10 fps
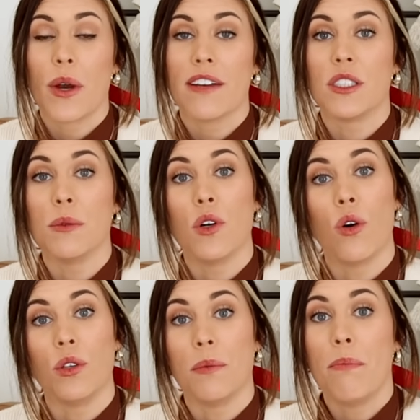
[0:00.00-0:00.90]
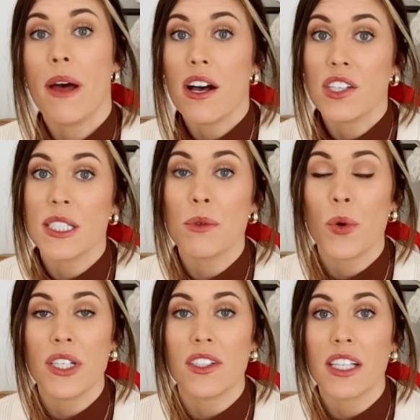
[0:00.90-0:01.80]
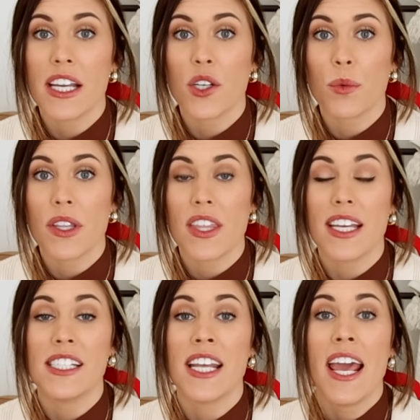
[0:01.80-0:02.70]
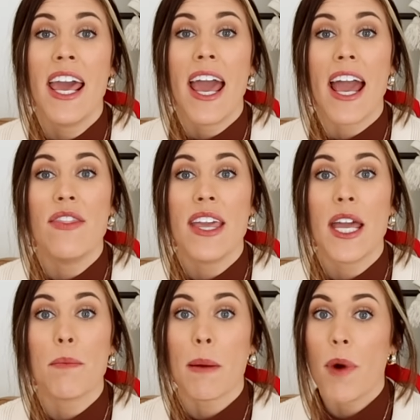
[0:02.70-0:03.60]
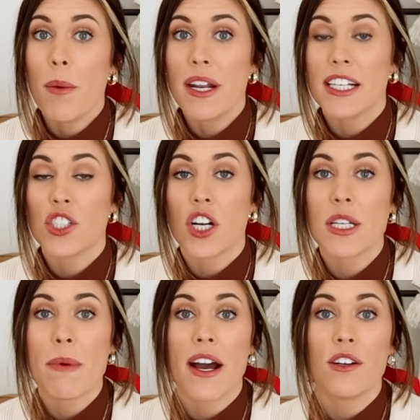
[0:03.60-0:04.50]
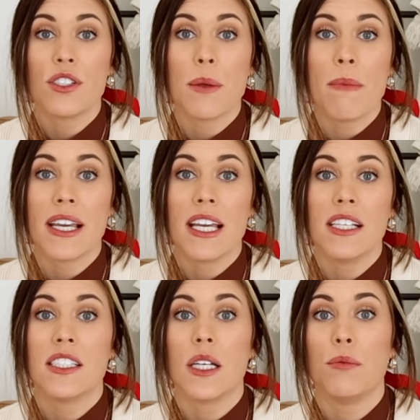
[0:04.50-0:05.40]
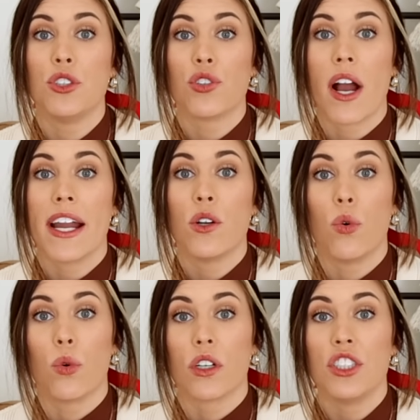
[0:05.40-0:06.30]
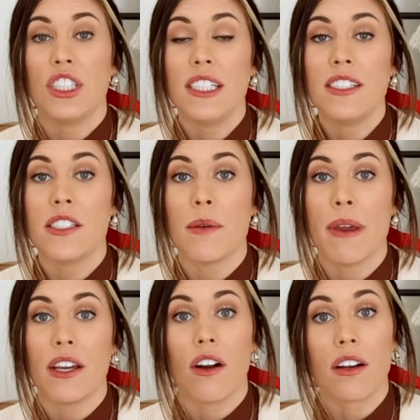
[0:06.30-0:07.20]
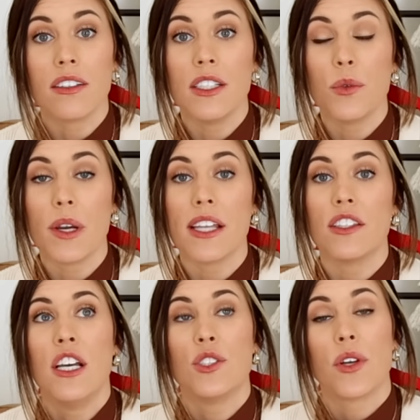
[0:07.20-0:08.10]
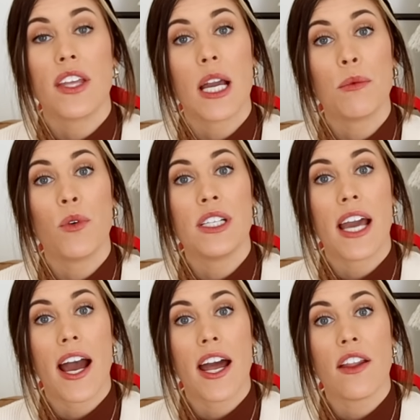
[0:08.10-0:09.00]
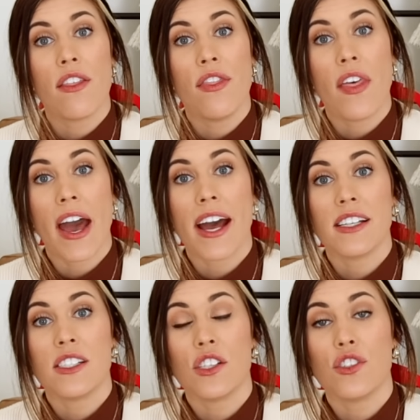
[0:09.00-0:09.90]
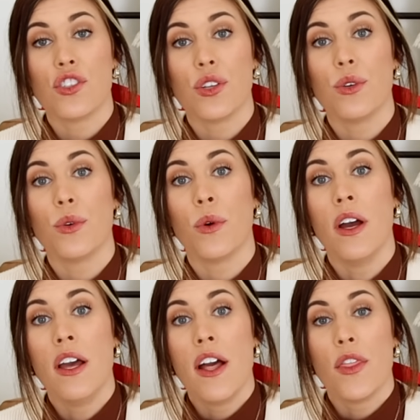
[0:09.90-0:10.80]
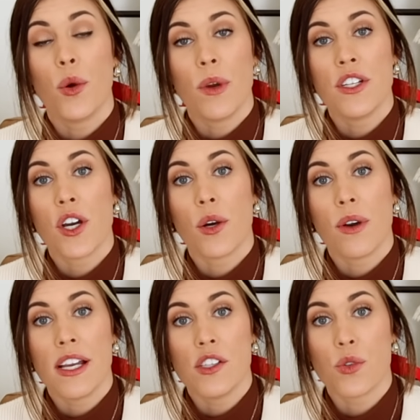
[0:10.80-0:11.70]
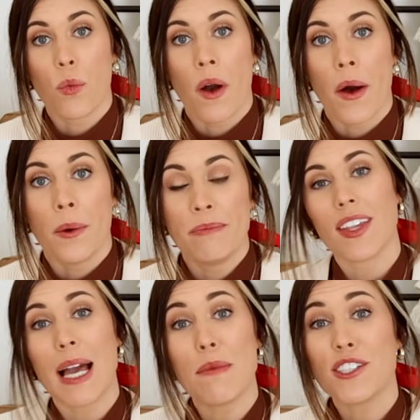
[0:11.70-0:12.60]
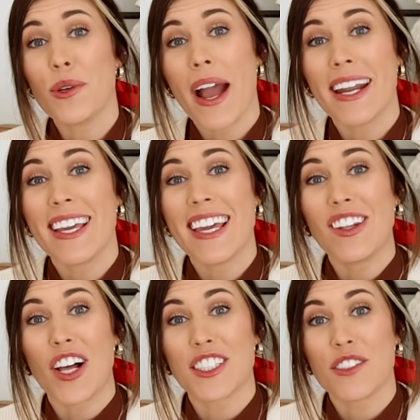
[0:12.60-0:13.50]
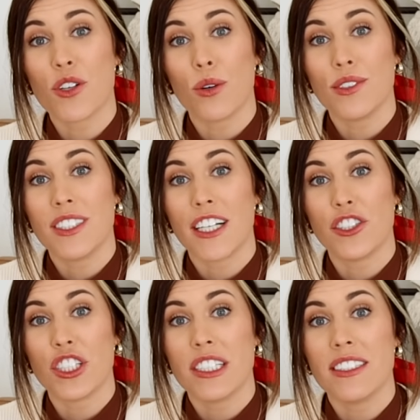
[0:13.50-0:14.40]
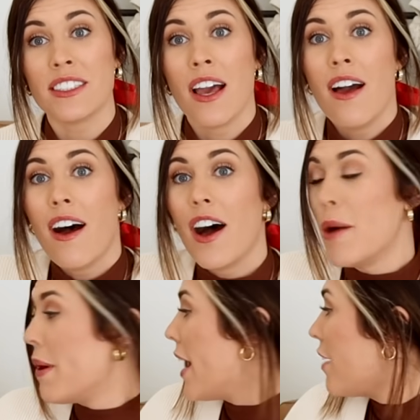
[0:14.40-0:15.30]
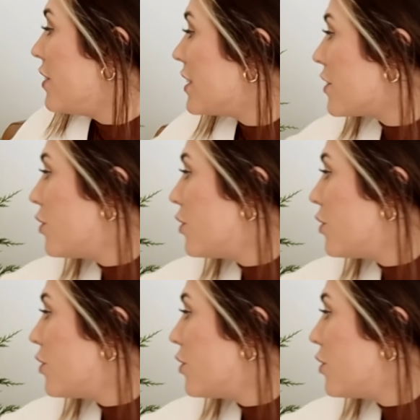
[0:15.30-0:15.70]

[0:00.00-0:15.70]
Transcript: have some gold bells I'm going to layer with it. And then my mom and I talked about making some dried oranges to make garland with, so I think I'm going to add that to the window as well. I'm also adding in lots of gold touches. I have this